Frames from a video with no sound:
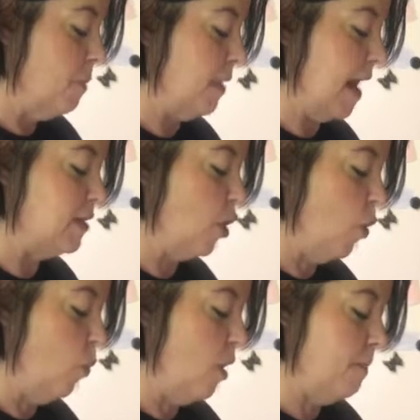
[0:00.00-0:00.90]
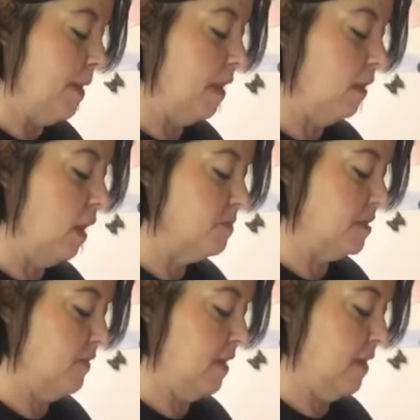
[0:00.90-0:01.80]
But I don't want big
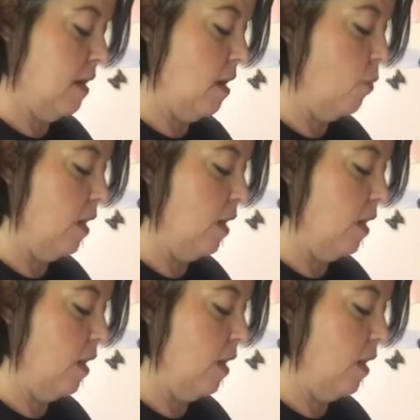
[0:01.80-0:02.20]
clumps of it in there.